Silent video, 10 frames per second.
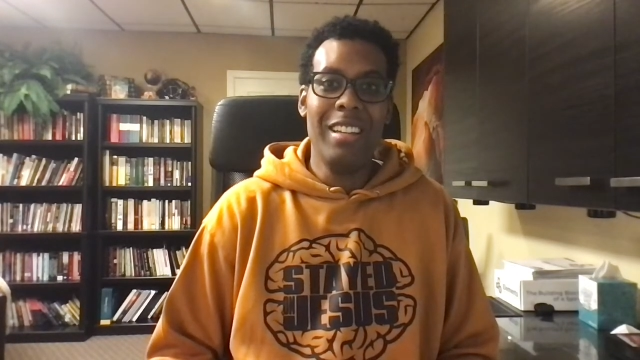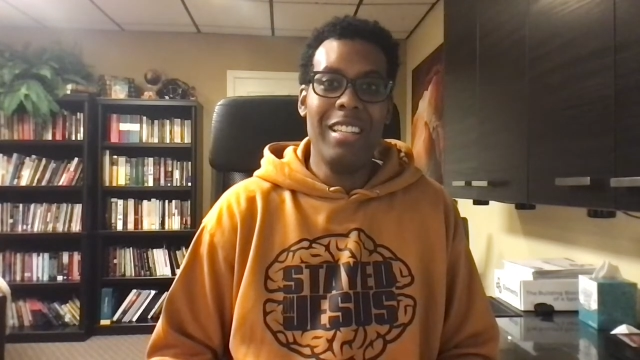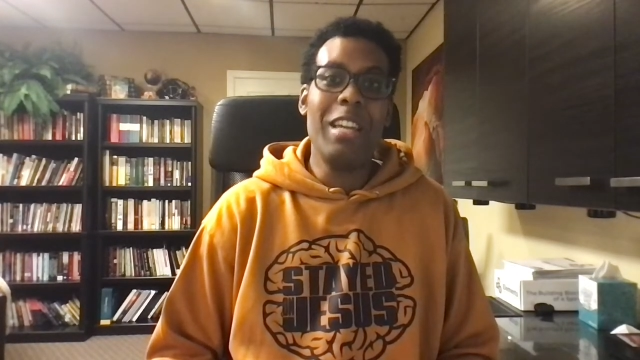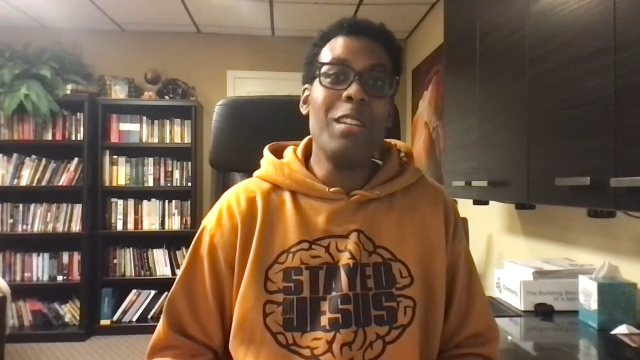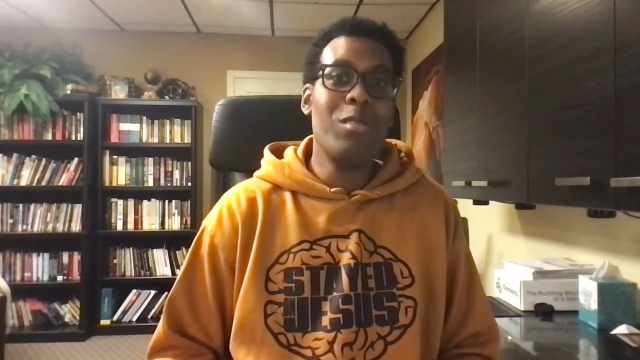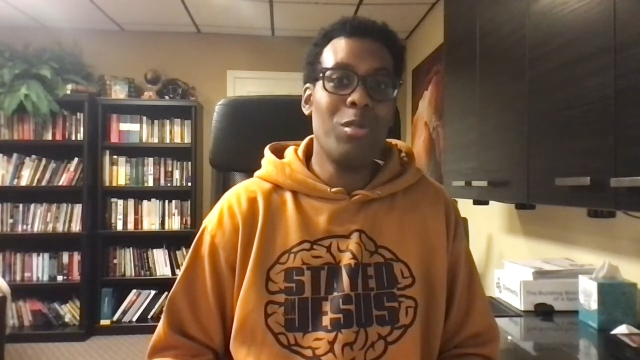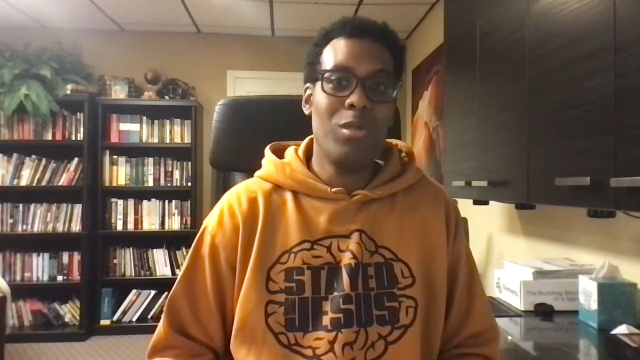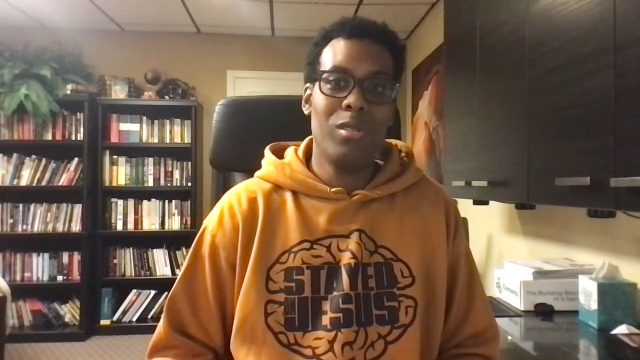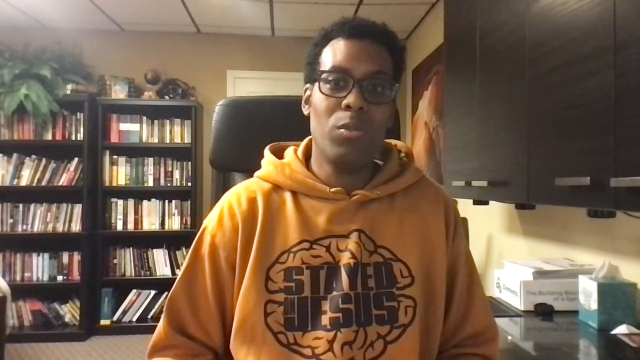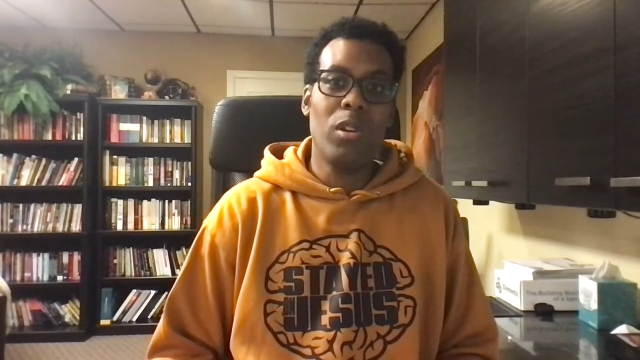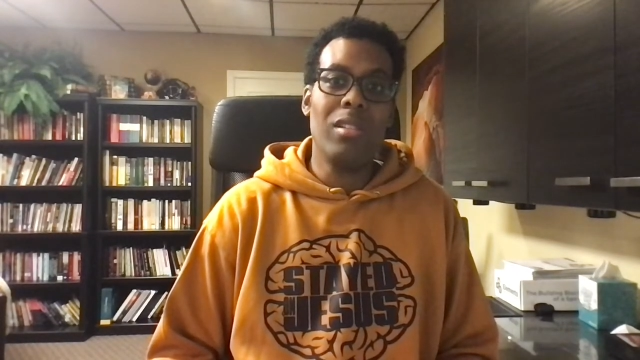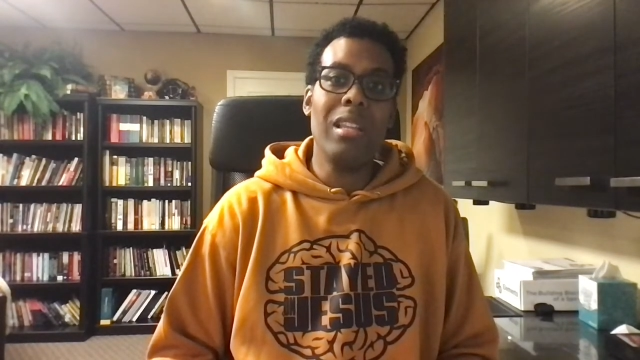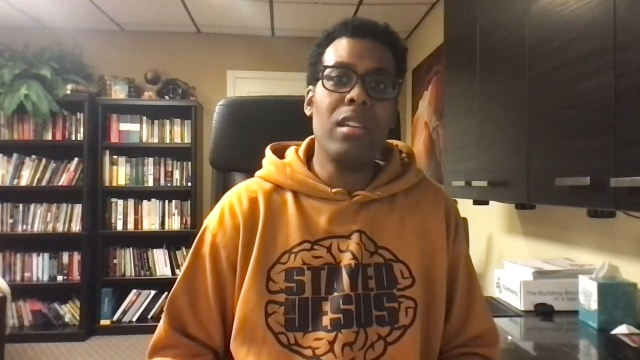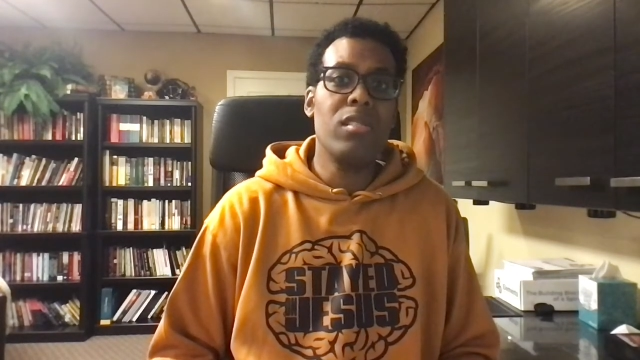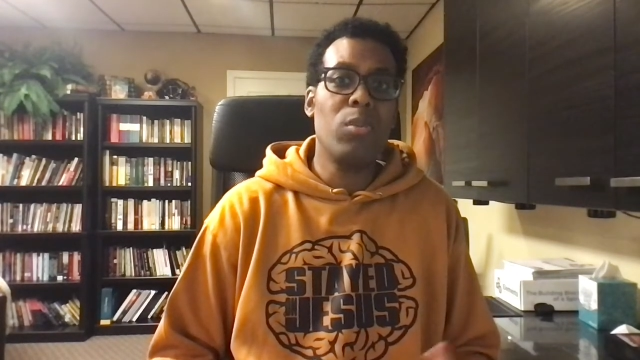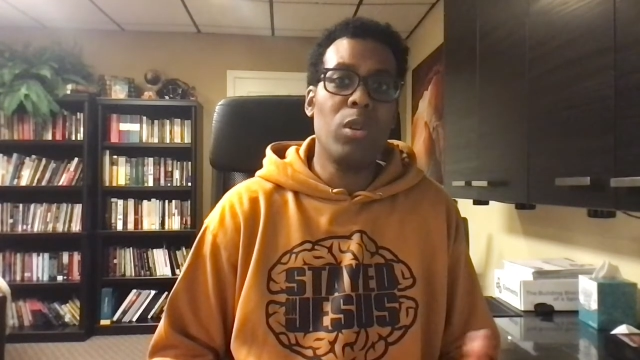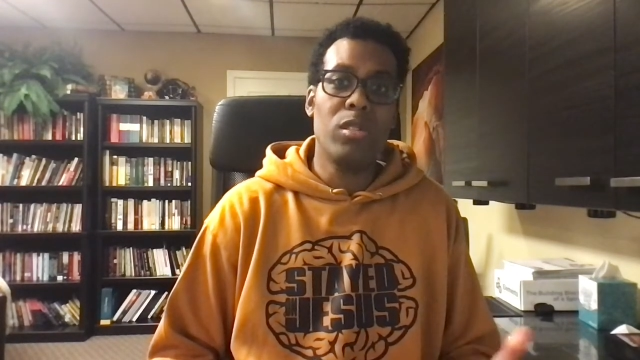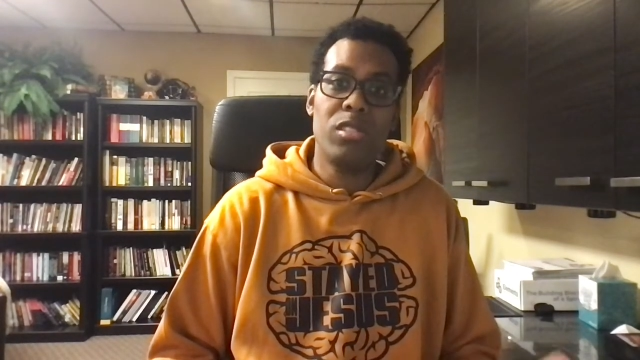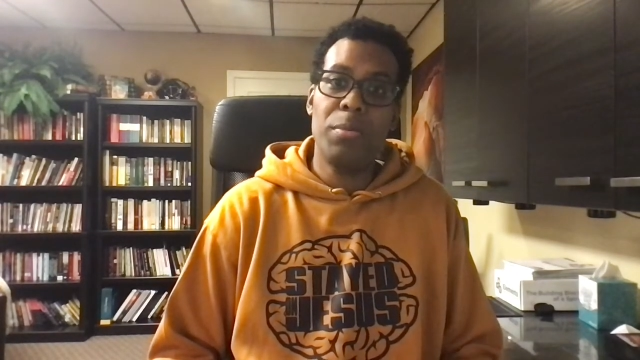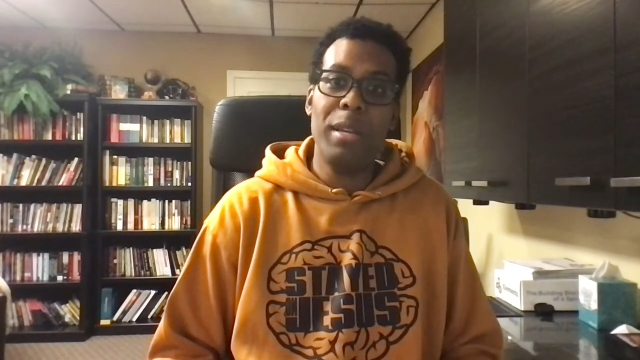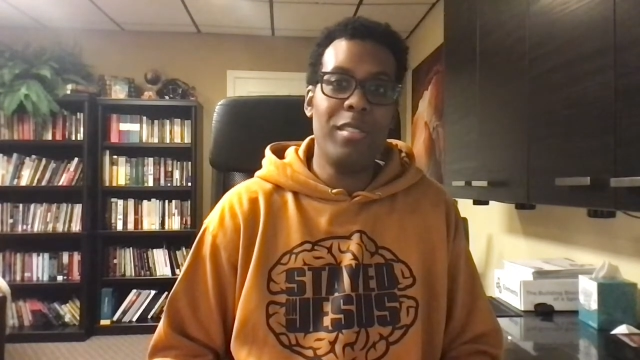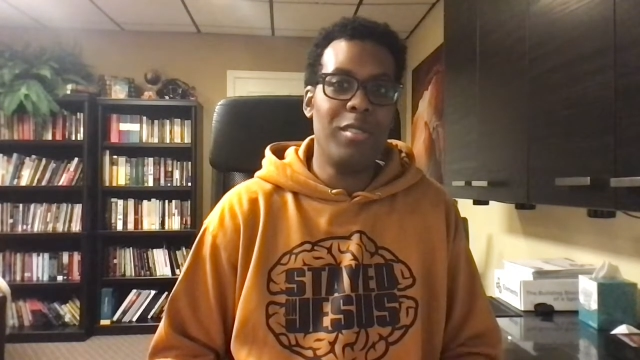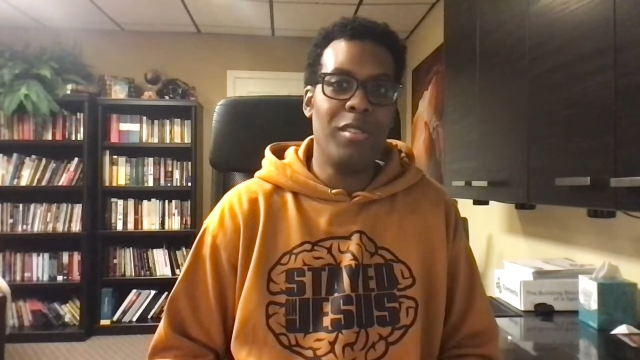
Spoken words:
Get into his word, let his word speak to